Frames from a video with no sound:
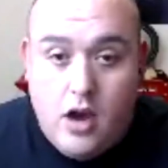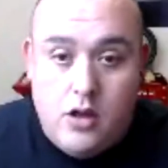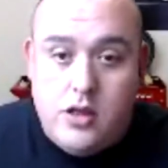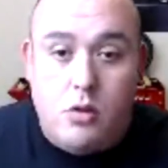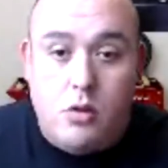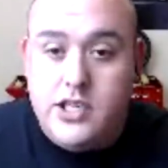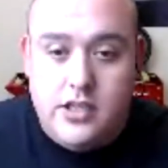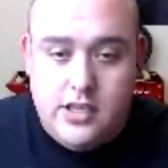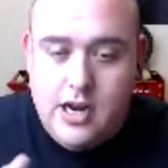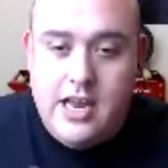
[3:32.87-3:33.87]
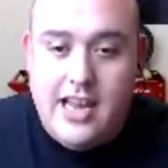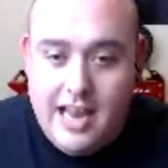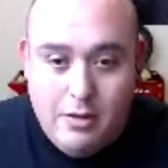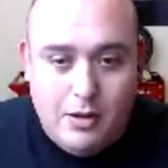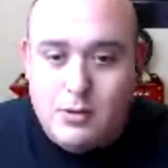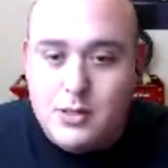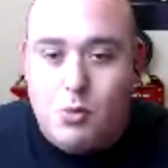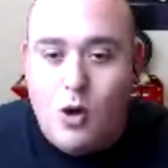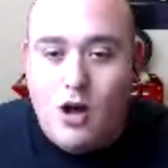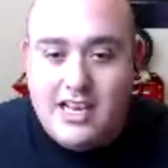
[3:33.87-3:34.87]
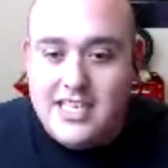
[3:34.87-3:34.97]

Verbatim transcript: there was. It, was a wall. It's the